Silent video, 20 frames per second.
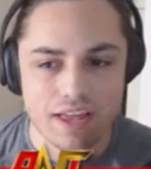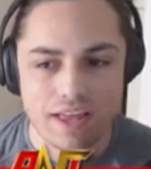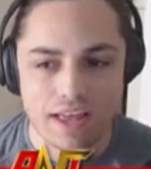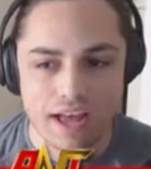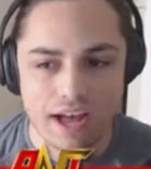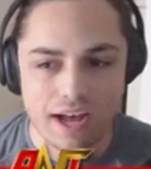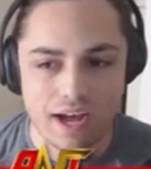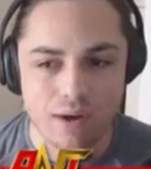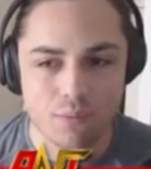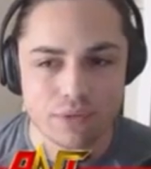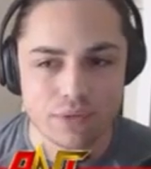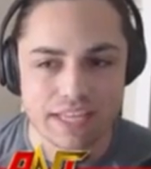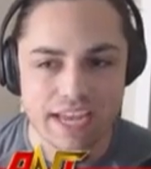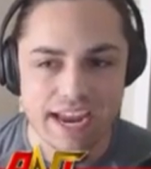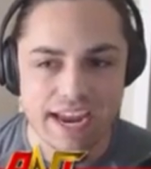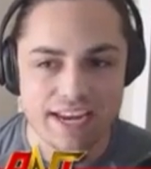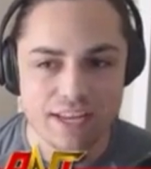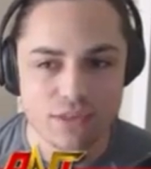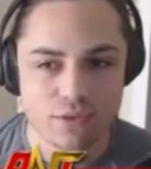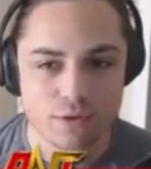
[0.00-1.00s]
um, with the
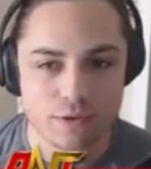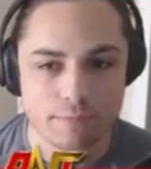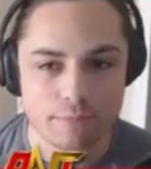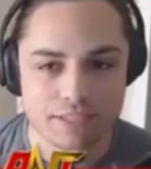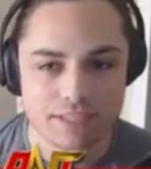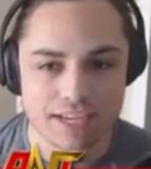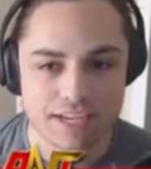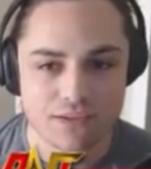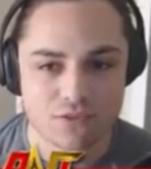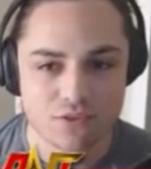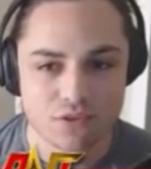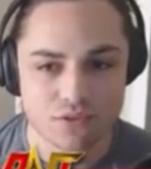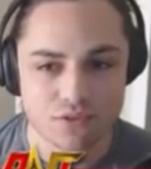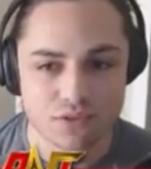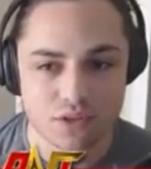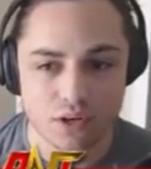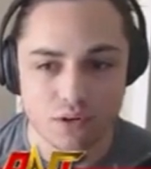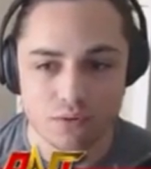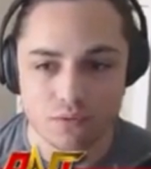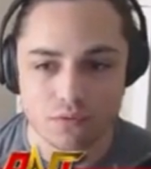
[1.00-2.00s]
83 potential,
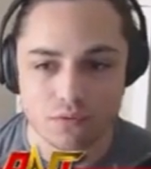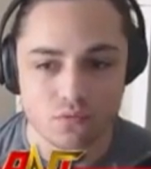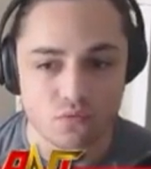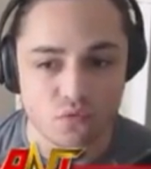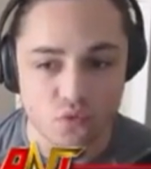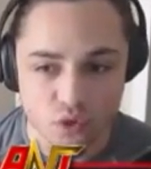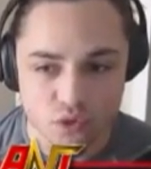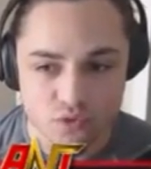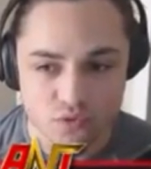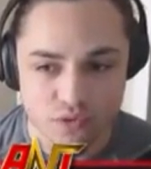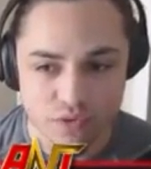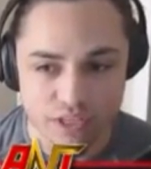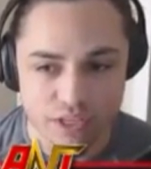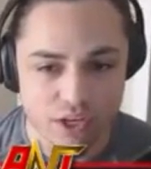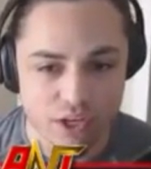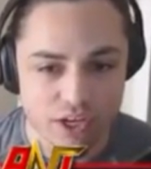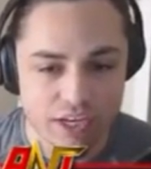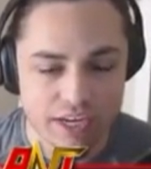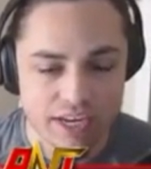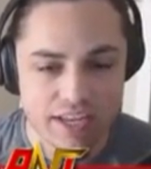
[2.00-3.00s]
so looks really
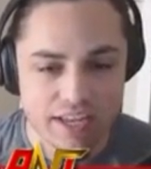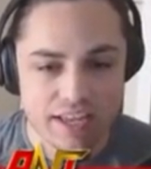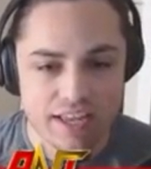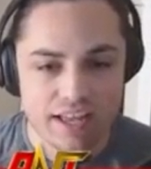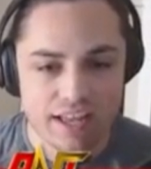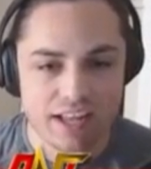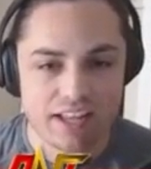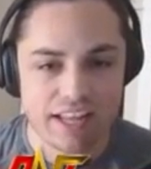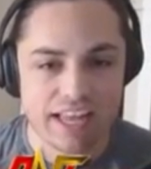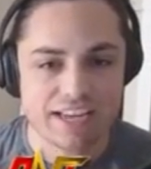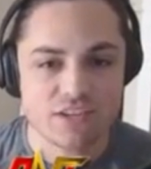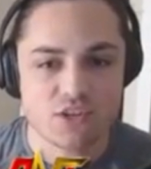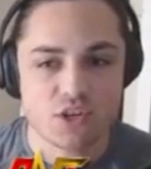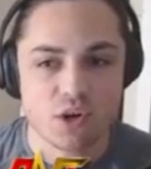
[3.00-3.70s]
good. Elijah